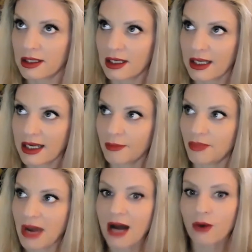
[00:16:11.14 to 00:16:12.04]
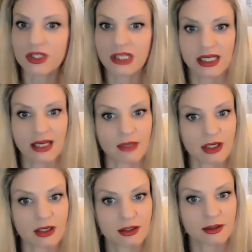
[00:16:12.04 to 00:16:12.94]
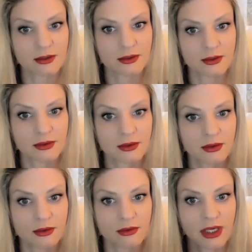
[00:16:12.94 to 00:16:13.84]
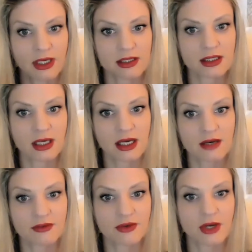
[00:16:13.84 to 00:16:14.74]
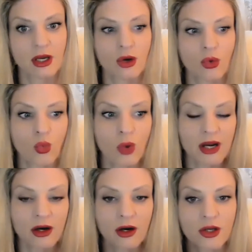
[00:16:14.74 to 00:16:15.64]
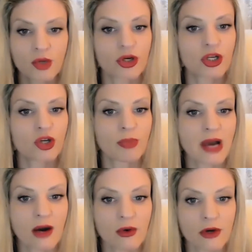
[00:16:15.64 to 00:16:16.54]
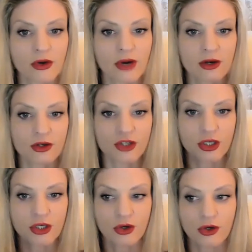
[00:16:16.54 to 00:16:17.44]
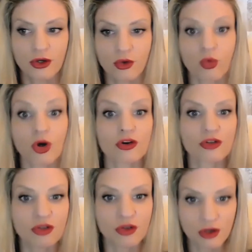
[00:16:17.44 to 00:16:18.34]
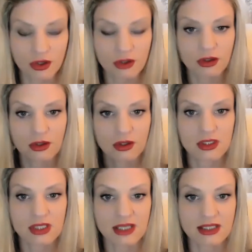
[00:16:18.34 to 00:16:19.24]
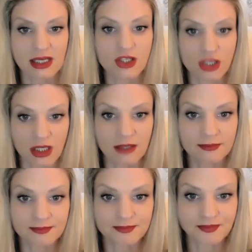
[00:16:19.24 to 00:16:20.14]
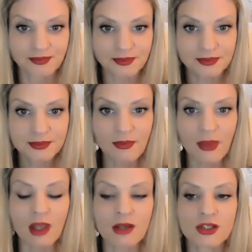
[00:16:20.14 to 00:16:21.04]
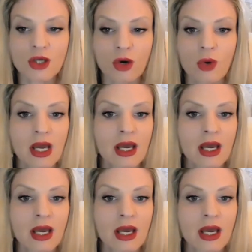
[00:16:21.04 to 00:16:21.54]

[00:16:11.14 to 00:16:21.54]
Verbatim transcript: like a power dynamic, right? It's kind of, where are you putting your power, your energy, your worth, essentially? So